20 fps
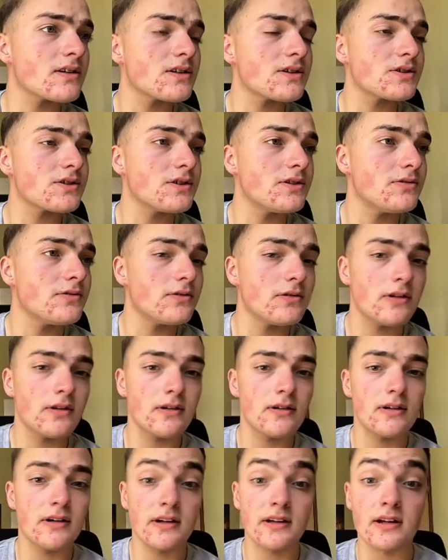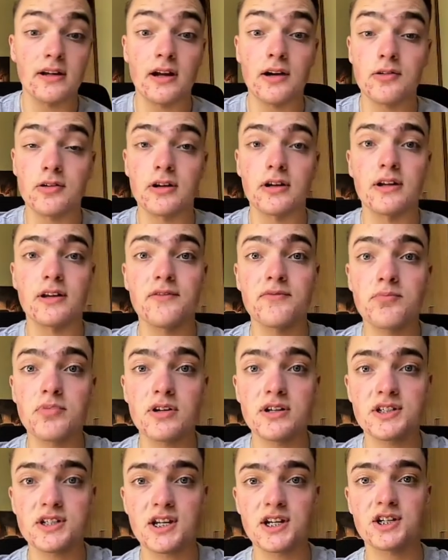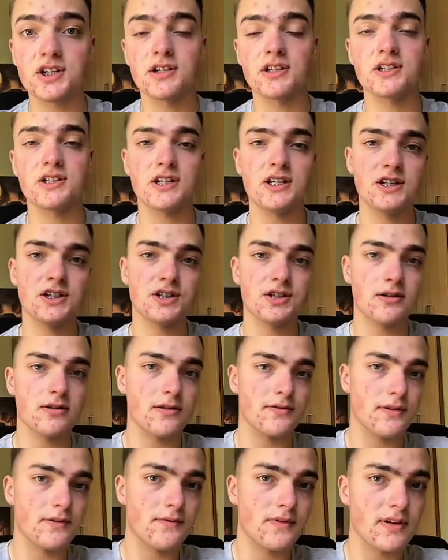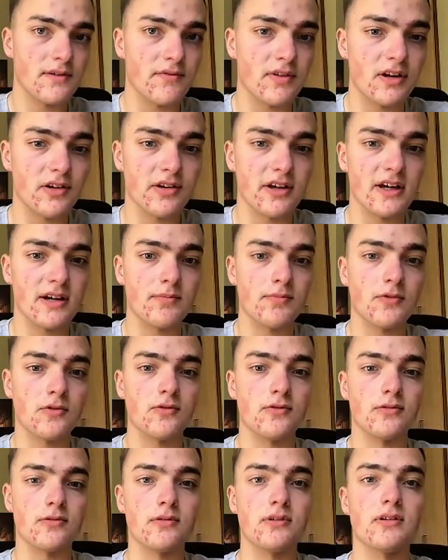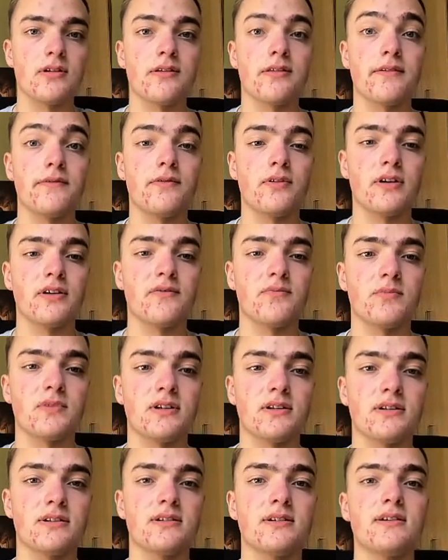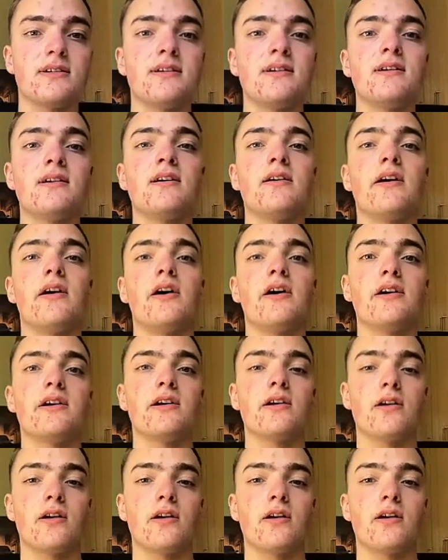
So again, okay, if price action is inside of a fair value gap on the 5 minute, I